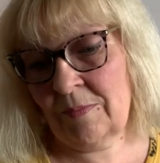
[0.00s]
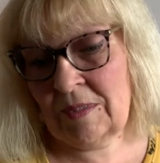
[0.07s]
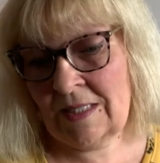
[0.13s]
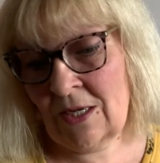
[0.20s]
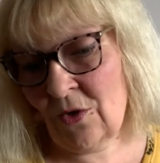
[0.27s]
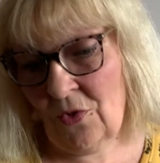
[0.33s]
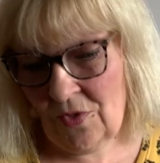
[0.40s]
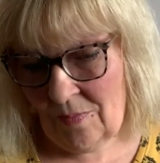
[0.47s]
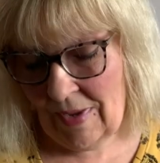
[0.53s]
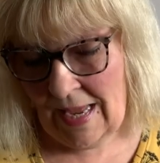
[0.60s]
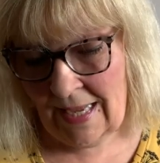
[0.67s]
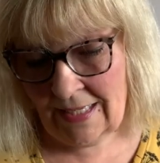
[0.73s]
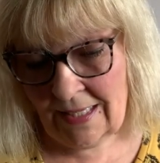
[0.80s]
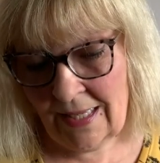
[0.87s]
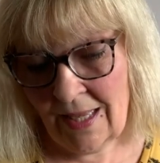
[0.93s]
I'm still on the
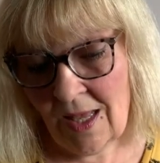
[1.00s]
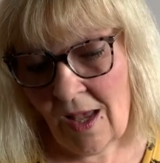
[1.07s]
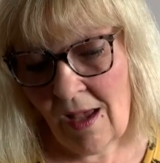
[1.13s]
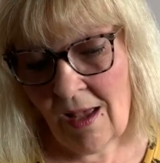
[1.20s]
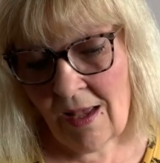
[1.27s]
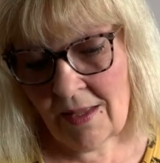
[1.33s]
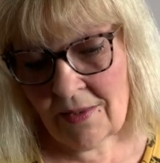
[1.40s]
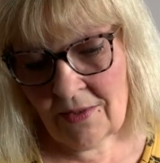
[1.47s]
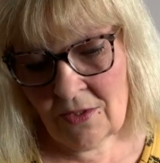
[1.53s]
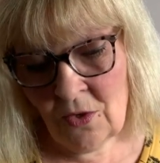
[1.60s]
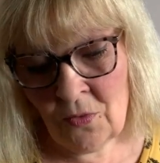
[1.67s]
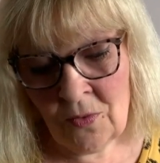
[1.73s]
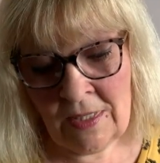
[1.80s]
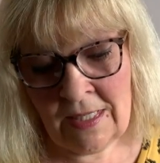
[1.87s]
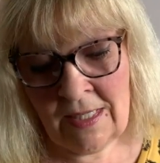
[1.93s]
back.
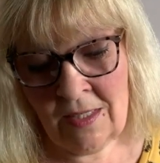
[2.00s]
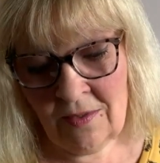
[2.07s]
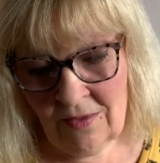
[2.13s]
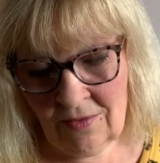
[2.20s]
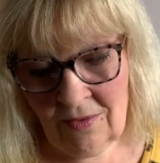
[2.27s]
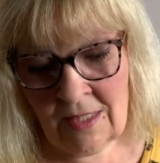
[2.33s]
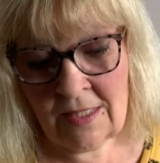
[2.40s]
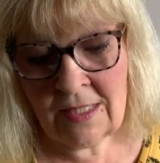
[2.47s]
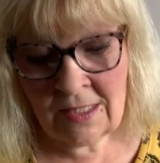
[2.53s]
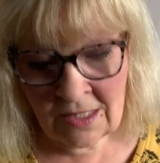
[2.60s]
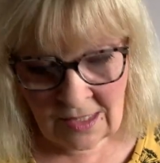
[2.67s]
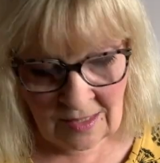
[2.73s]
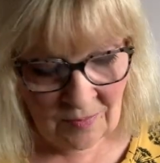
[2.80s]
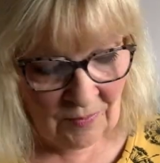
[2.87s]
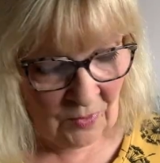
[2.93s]
It is a
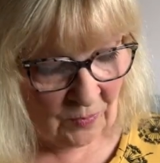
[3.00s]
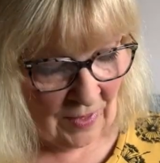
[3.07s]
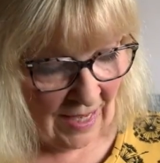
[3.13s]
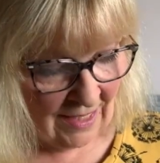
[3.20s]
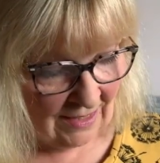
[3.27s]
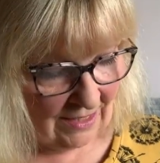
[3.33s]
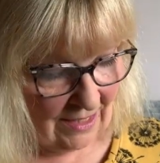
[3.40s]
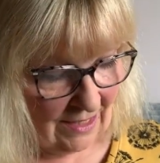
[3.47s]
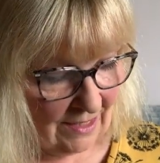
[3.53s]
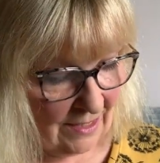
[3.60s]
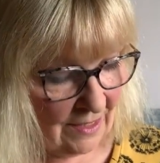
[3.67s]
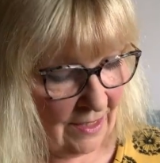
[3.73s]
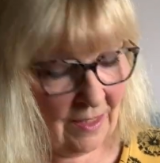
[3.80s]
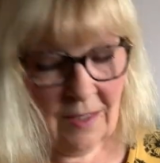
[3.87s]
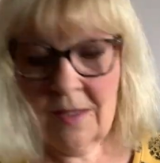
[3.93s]
simple pattern,